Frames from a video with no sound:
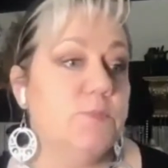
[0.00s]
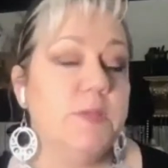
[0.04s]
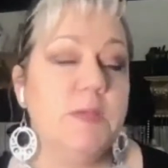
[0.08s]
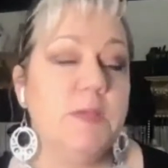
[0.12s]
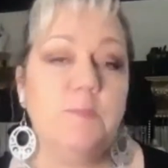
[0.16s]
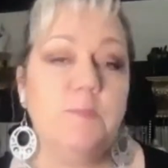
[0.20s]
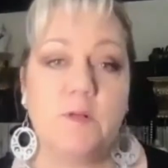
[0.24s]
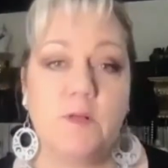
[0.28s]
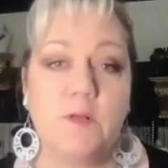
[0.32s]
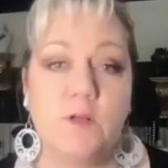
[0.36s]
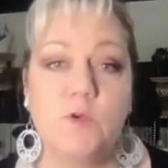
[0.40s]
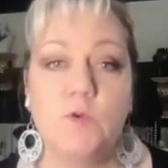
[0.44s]

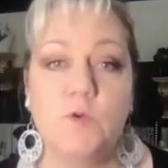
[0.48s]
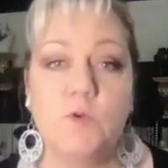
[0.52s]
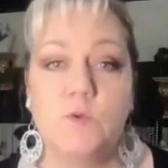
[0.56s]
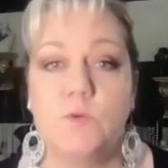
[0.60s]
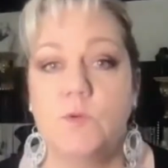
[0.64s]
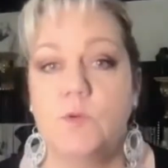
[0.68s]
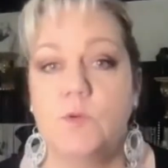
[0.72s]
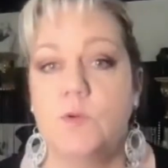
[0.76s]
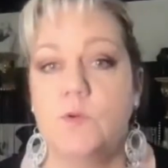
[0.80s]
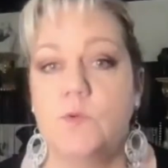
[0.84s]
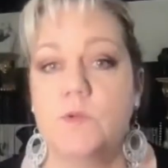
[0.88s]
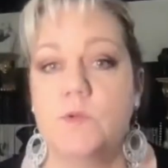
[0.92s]
people
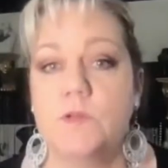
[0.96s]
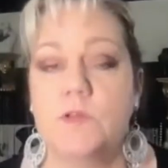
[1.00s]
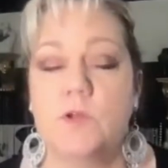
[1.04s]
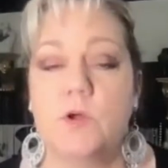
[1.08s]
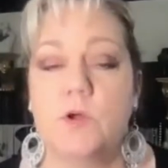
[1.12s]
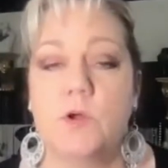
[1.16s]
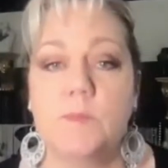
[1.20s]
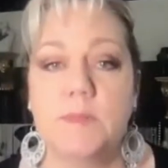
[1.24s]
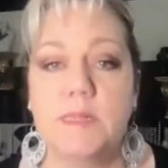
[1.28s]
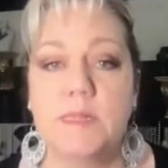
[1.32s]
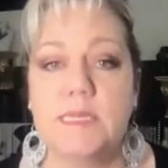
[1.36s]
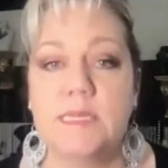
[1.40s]
who would
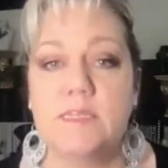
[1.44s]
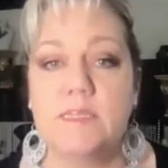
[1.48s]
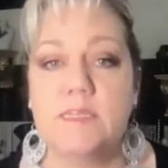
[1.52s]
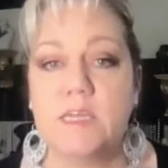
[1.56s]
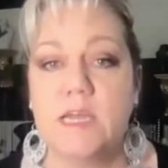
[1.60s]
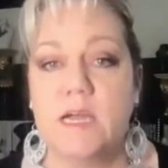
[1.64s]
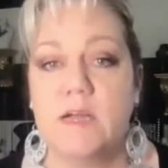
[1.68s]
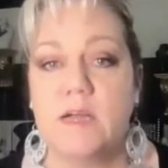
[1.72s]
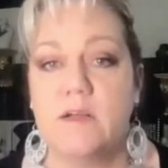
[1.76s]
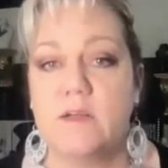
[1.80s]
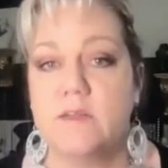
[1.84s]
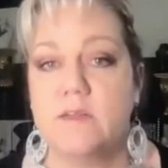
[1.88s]
normally
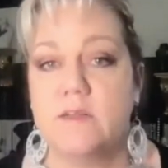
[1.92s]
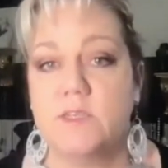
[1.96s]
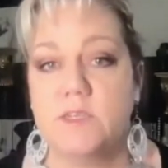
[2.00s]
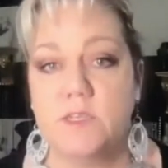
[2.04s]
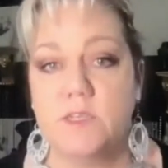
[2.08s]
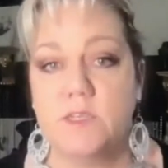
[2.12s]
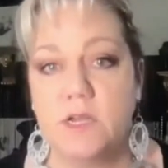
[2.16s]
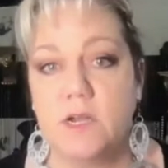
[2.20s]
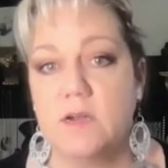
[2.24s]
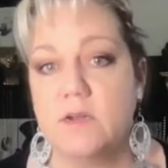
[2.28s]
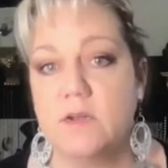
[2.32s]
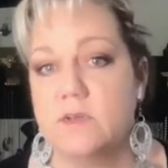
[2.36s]

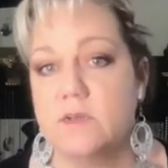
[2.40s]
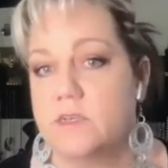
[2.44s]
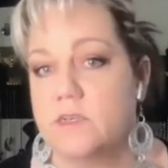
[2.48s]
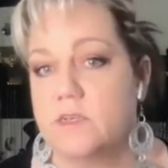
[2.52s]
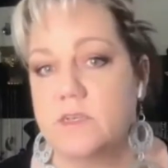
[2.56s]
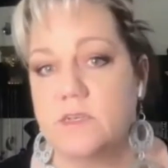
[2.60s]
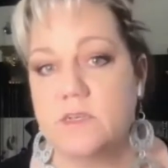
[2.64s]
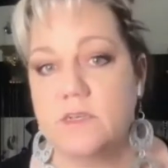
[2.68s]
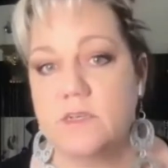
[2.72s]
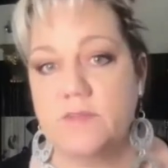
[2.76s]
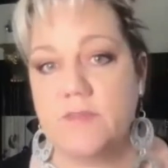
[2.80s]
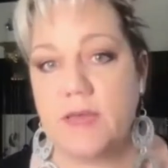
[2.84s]

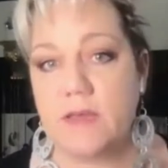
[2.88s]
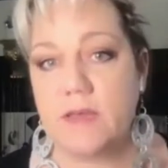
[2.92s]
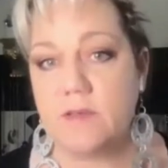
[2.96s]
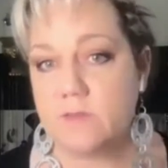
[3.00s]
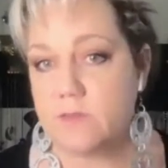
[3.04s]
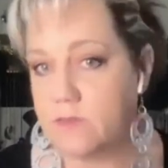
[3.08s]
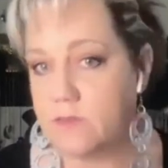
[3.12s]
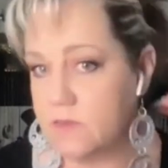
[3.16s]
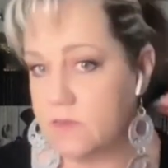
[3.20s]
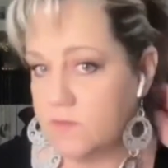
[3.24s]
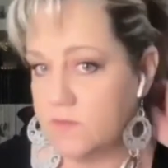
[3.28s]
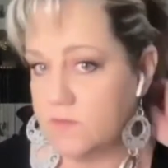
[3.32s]
charge
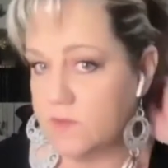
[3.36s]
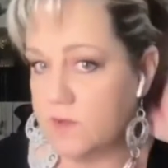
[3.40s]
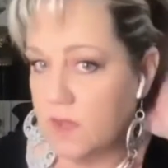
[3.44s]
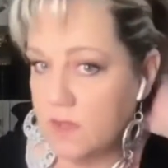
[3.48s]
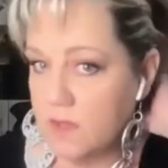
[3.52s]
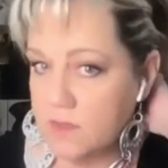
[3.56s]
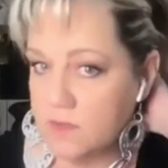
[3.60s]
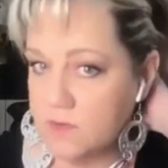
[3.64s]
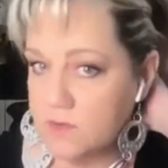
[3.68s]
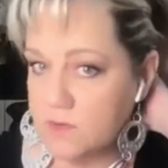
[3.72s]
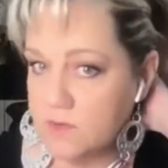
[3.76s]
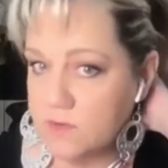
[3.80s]
thousands of
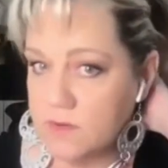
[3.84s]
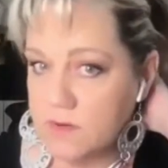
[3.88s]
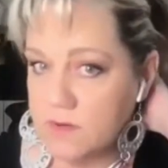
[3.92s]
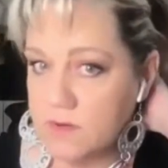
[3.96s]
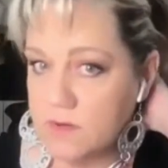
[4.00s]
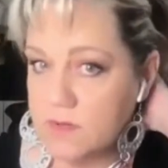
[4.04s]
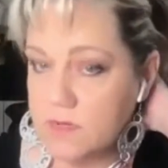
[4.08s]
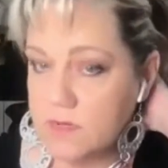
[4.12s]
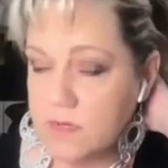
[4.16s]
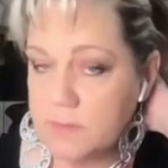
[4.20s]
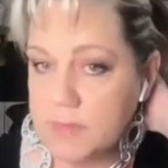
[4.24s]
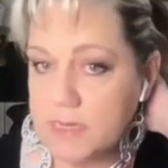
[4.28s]
dollars
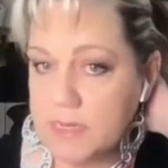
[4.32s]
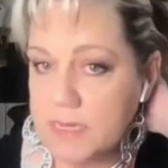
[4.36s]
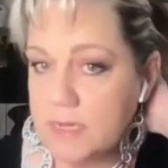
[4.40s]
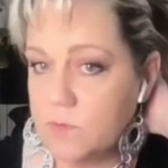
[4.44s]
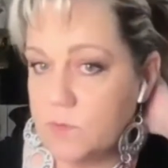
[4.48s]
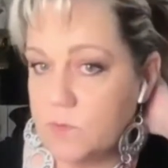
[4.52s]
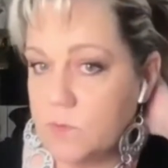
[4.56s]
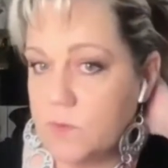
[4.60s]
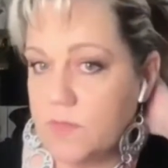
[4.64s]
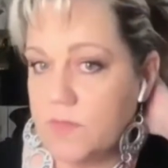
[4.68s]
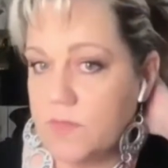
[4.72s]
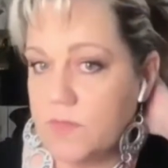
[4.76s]
are coming
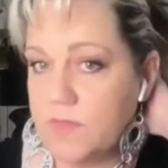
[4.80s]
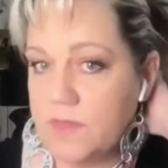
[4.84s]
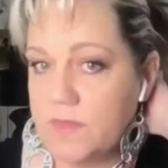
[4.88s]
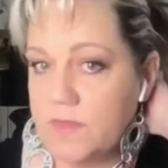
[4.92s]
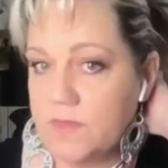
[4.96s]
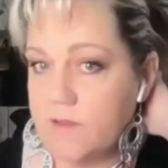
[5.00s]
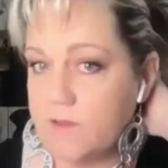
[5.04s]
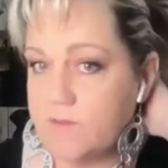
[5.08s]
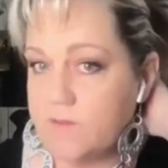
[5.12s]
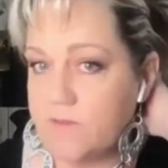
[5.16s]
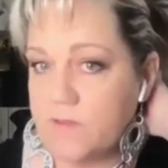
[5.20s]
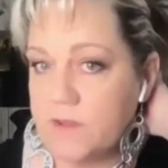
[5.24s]
out with
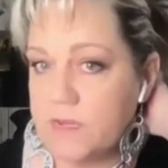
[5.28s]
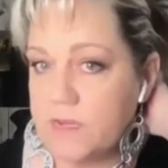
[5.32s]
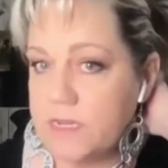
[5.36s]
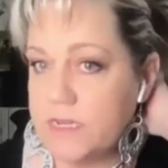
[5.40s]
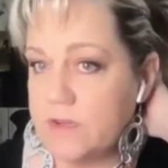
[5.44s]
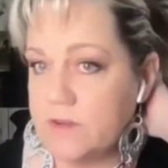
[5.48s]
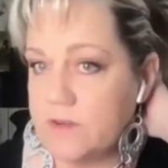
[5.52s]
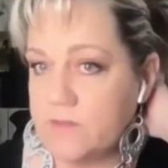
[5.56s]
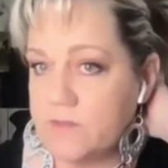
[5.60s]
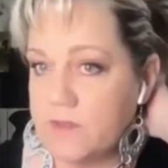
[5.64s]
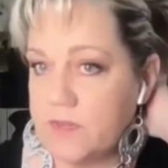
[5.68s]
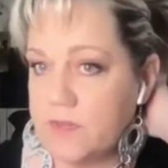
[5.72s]
either
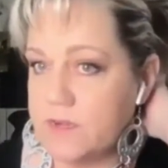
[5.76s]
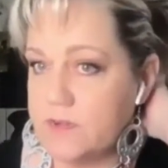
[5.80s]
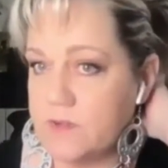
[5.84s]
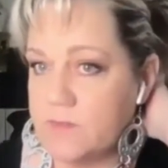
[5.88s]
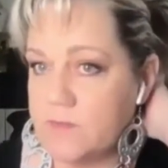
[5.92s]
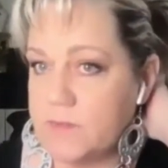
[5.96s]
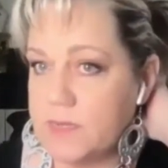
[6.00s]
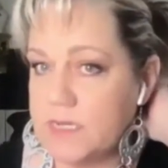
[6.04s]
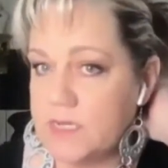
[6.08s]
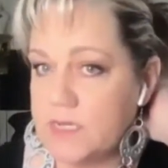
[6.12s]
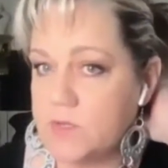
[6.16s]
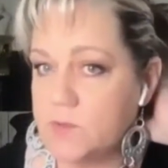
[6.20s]
free or very
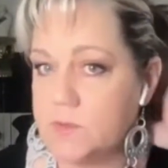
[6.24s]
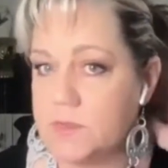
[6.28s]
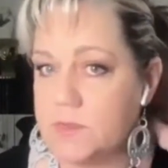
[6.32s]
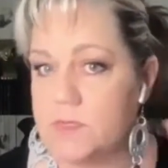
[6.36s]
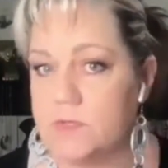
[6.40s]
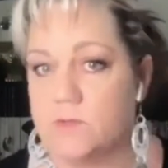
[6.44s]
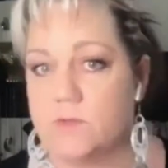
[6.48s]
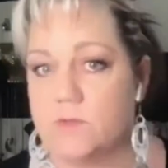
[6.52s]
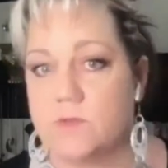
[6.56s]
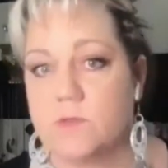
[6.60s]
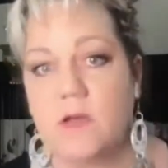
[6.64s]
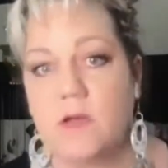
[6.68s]
much
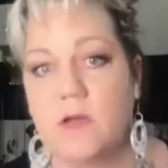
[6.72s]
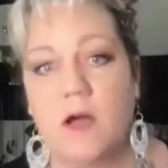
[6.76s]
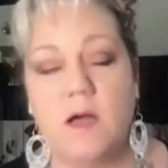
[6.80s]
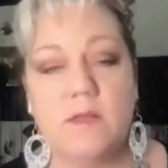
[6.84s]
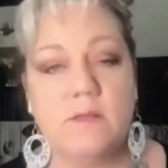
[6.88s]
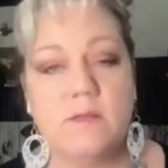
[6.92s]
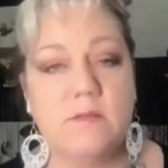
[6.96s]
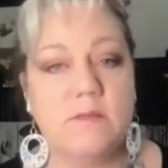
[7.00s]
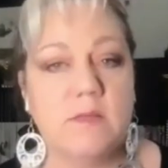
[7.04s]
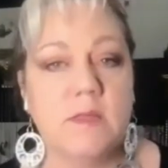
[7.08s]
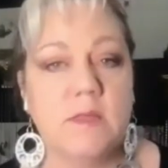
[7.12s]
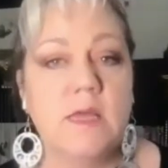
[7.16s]
reduced
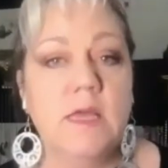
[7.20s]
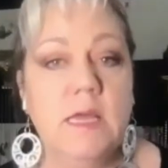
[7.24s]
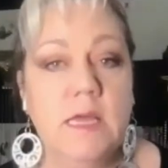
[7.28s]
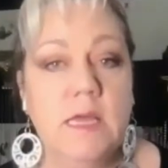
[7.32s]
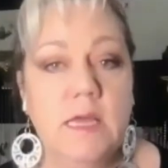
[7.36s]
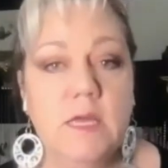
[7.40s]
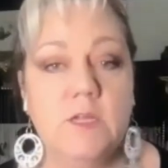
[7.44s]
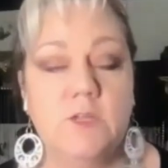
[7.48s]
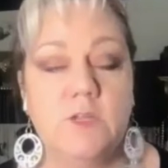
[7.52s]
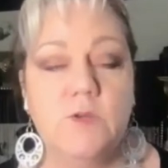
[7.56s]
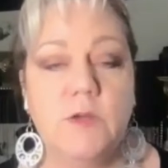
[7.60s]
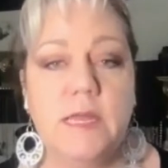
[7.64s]
cost
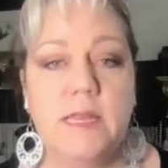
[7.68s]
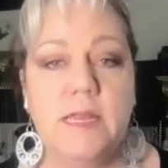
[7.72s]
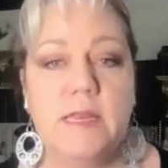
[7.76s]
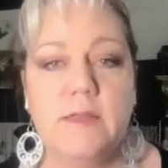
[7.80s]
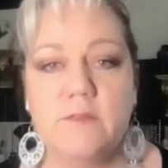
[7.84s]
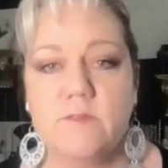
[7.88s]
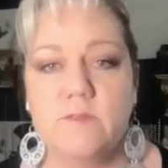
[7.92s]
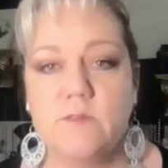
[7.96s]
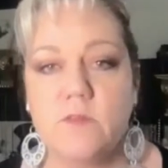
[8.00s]
training.